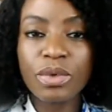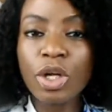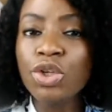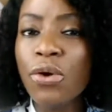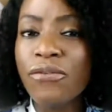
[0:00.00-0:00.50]

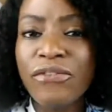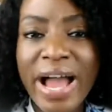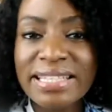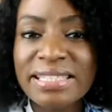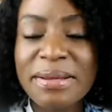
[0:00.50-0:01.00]
you're
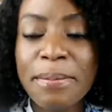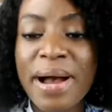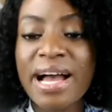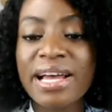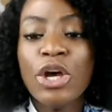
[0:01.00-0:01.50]
fighting
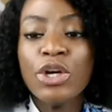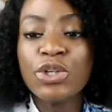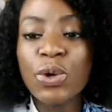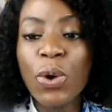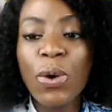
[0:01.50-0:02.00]
back,
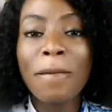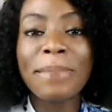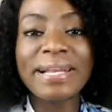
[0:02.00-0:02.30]
you're